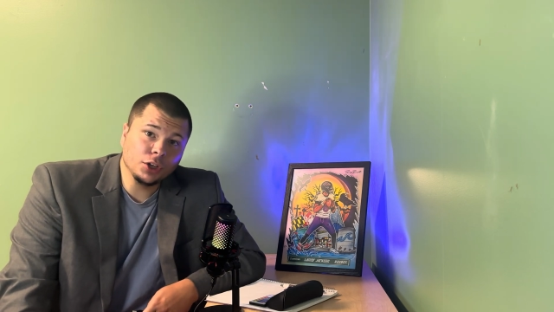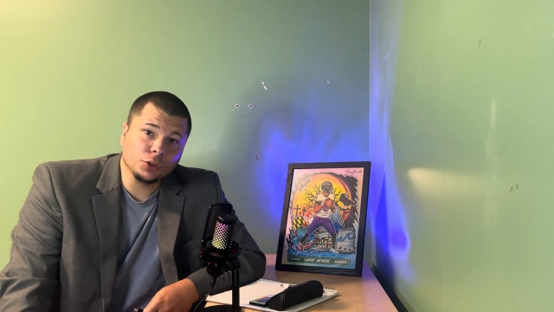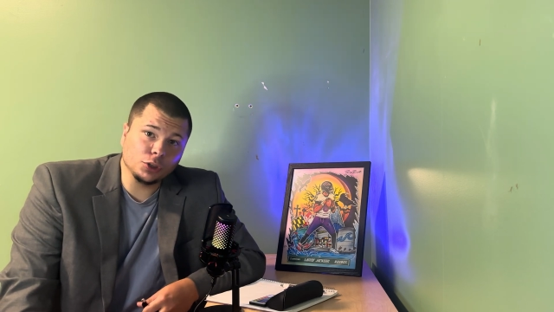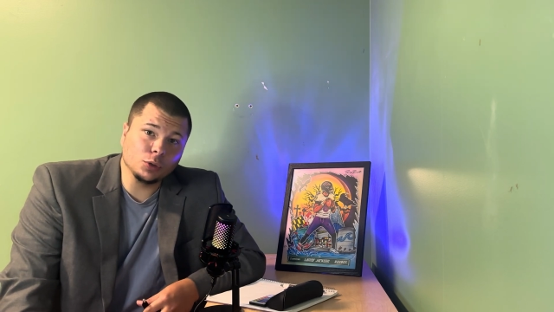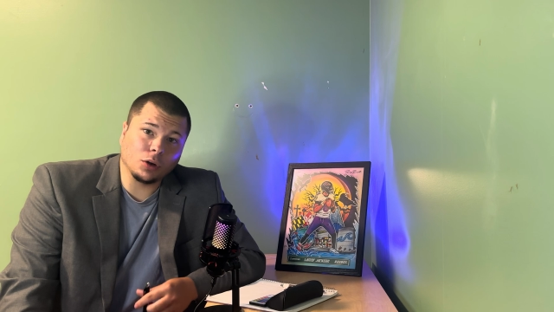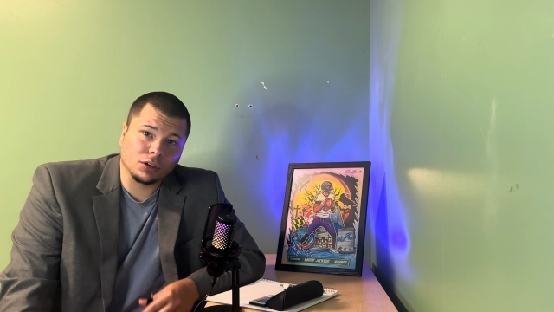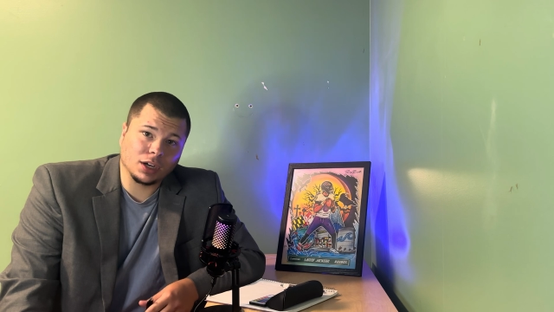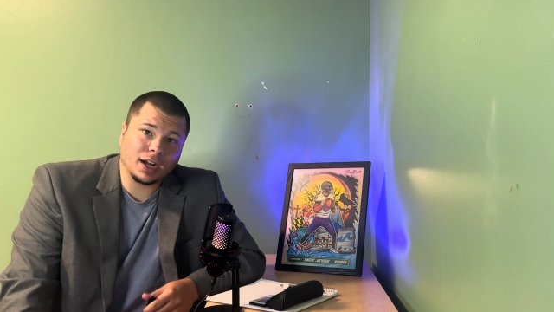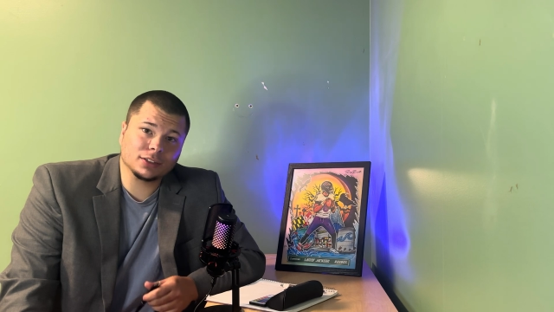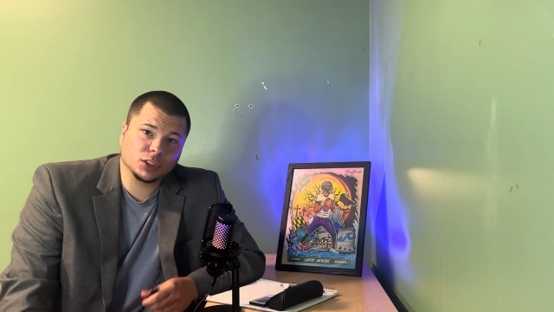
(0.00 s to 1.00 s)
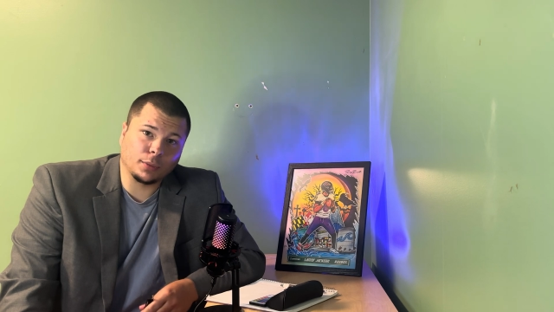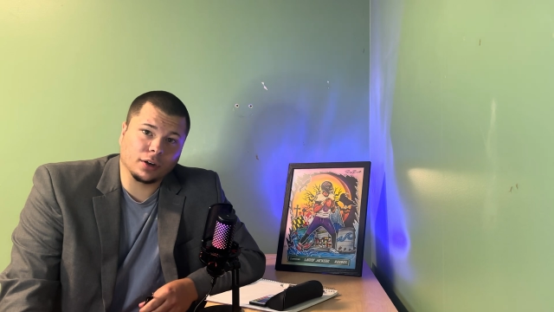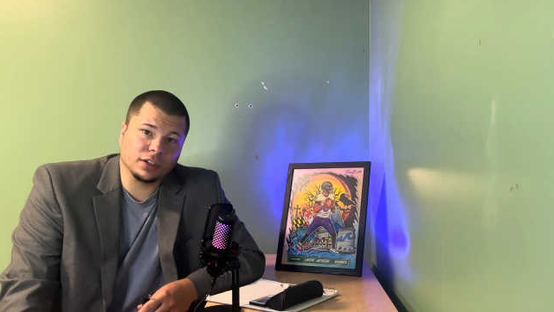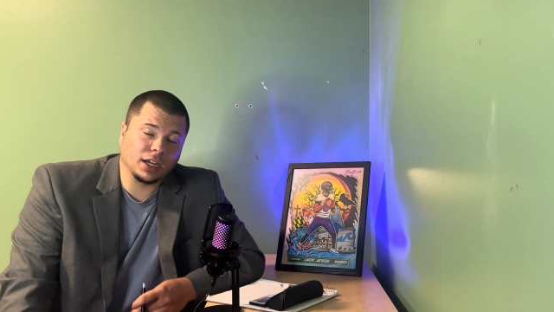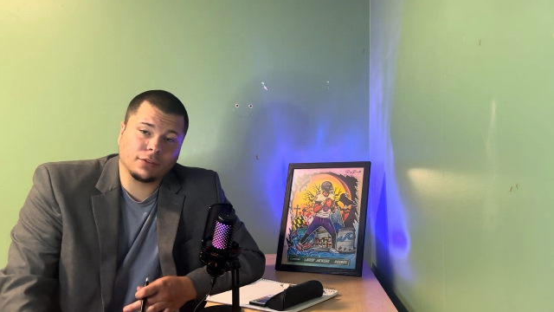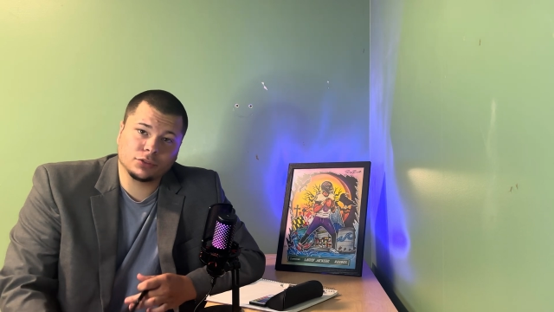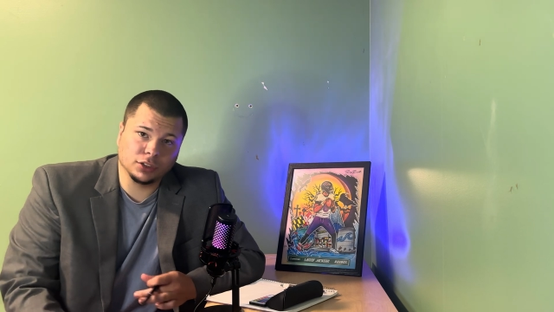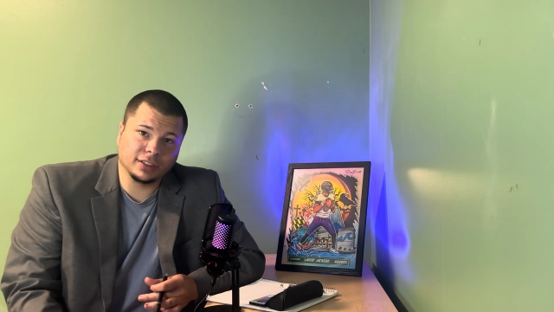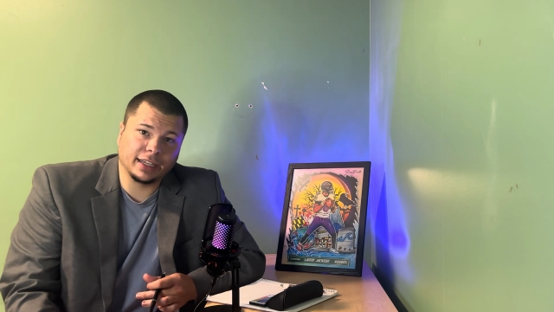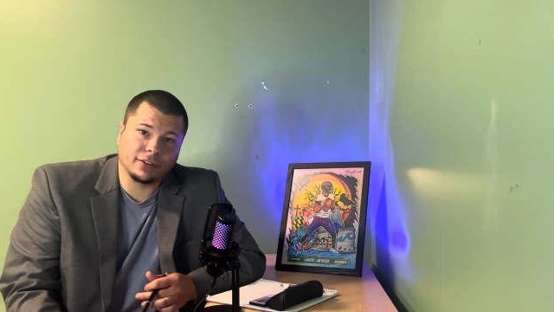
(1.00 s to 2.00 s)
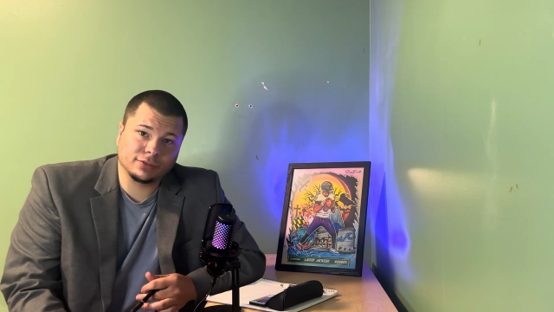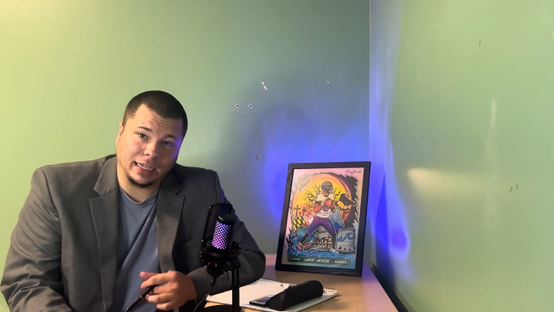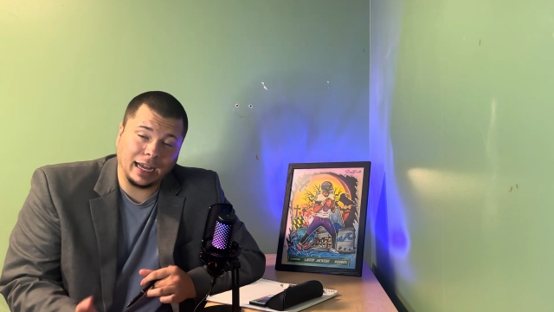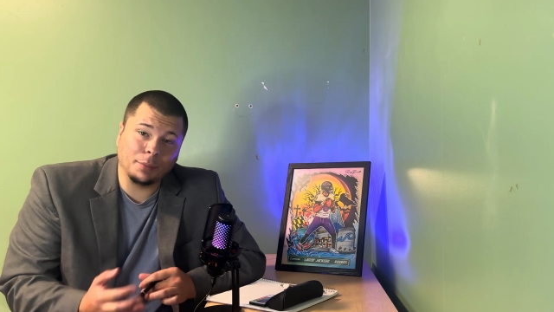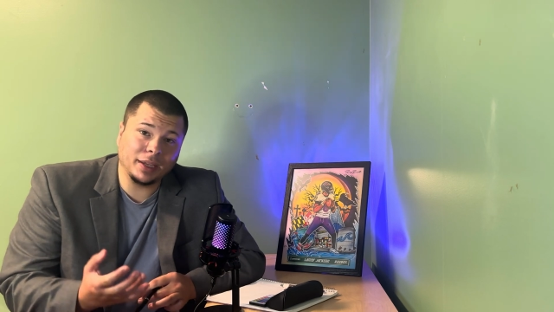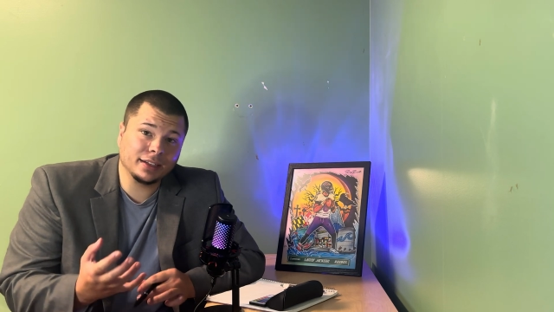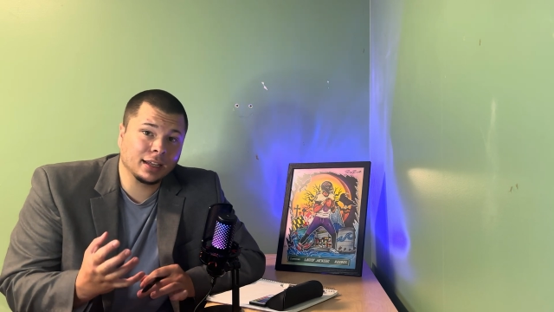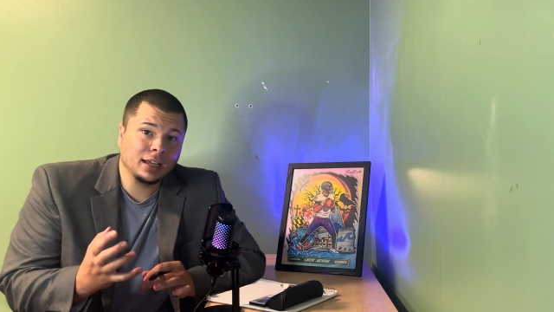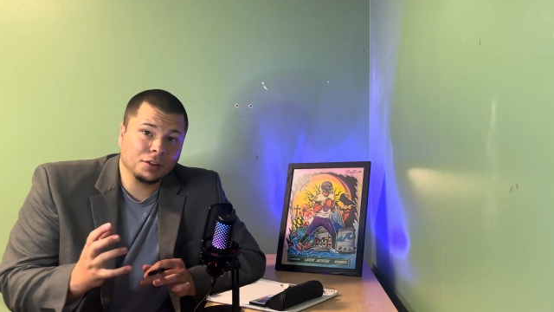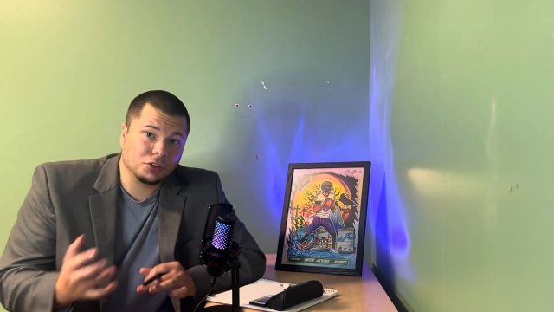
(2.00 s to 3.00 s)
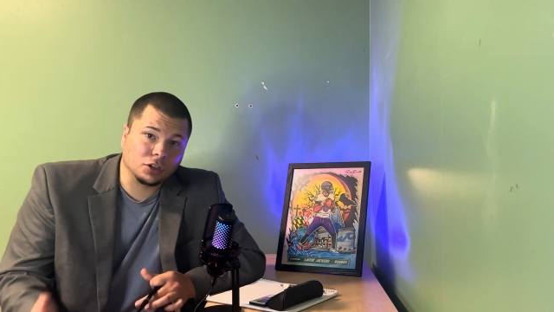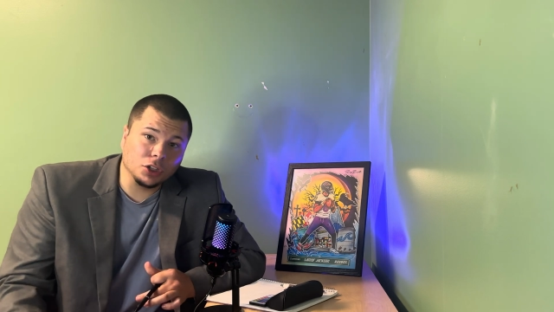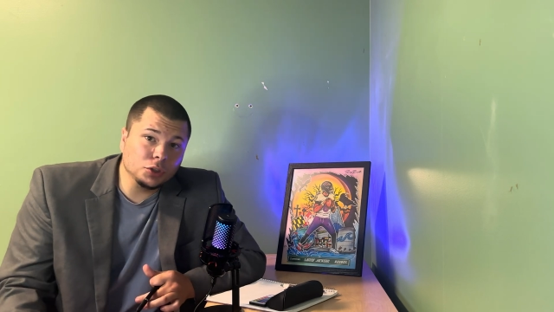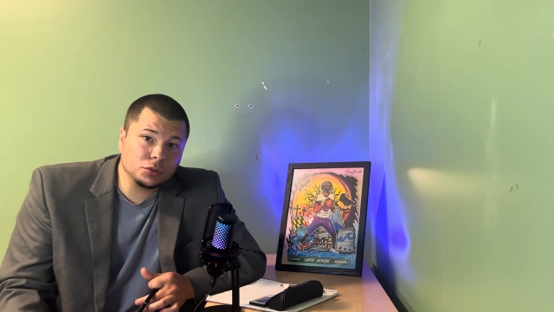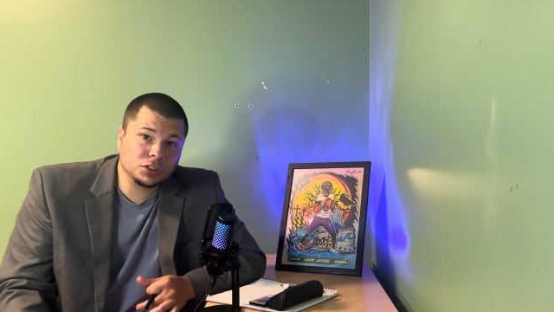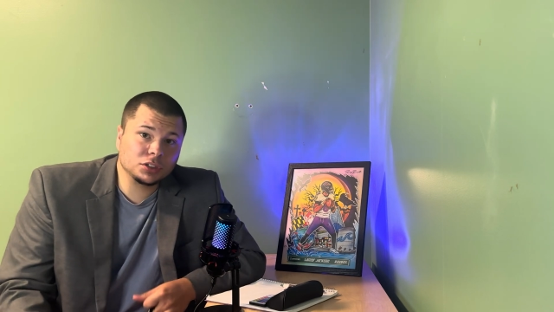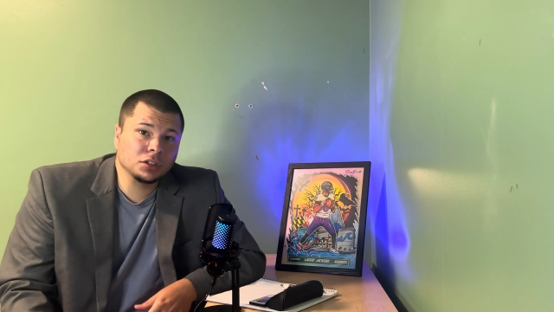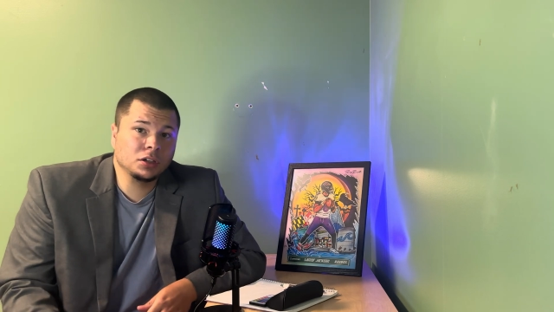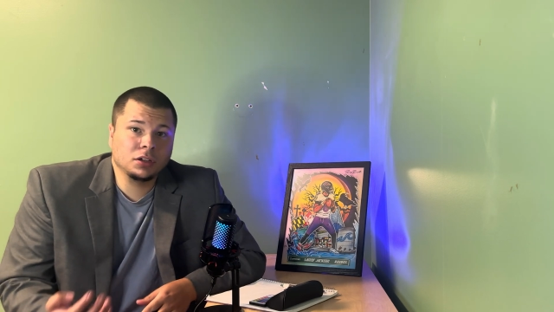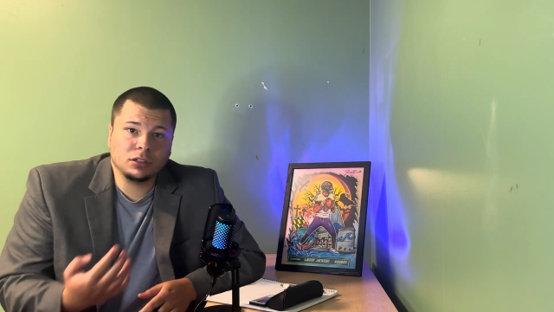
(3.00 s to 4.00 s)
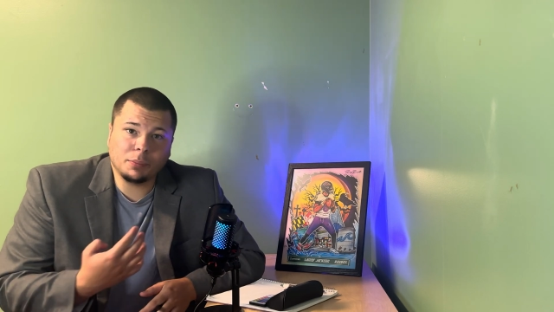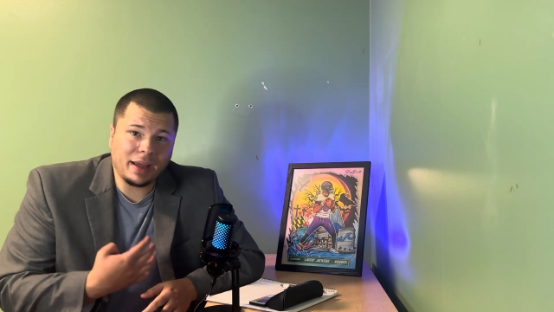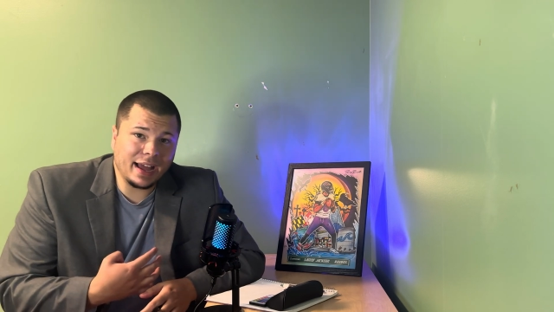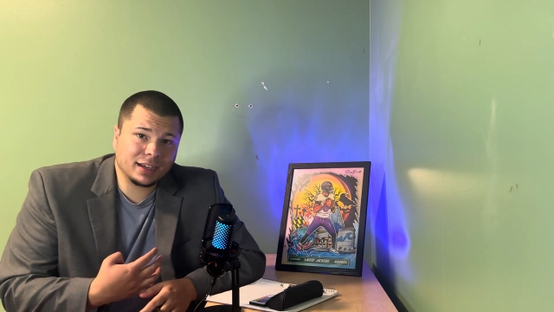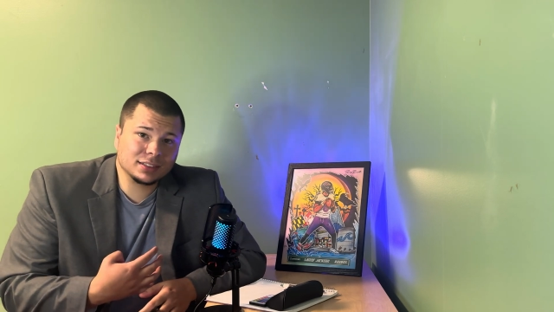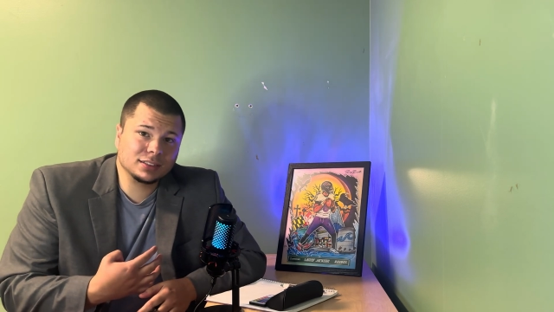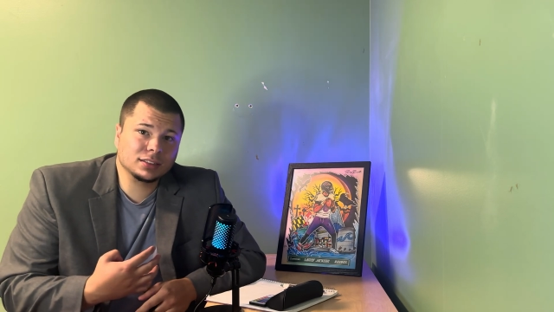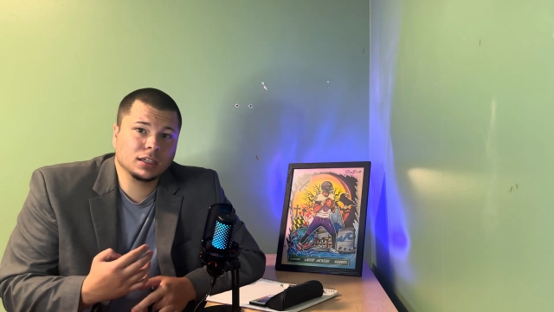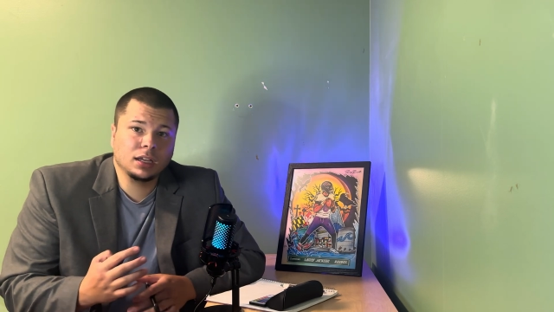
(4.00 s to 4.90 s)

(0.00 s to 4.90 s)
You are not smart enough to lift. I mean, the glutes, the pecs,